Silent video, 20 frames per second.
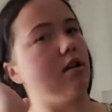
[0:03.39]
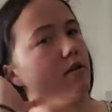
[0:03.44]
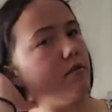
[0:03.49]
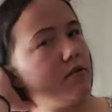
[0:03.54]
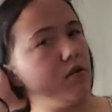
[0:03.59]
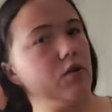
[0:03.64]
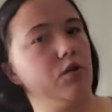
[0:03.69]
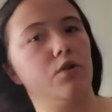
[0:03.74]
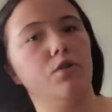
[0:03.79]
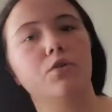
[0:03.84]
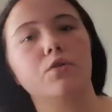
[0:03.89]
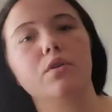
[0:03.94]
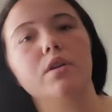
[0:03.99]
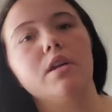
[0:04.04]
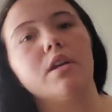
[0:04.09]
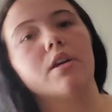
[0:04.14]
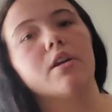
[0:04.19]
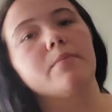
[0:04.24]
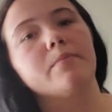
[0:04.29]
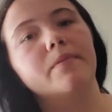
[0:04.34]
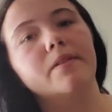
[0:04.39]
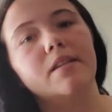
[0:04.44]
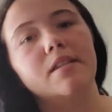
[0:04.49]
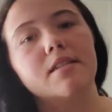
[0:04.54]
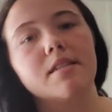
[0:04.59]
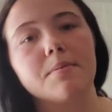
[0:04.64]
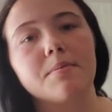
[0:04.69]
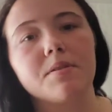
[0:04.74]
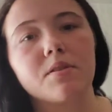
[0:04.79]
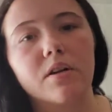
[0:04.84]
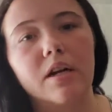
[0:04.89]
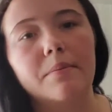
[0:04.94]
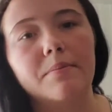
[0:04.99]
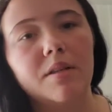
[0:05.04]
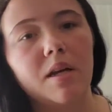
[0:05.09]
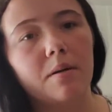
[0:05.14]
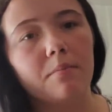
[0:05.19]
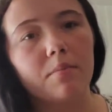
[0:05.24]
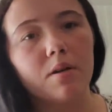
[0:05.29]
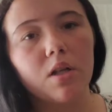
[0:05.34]
If you're new here, please subscribe
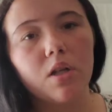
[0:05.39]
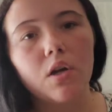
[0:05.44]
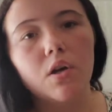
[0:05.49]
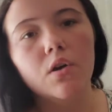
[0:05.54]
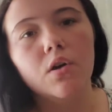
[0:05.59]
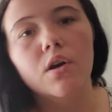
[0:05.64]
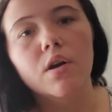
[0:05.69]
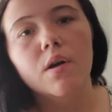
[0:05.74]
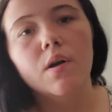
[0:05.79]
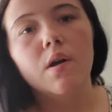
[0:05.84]
down below.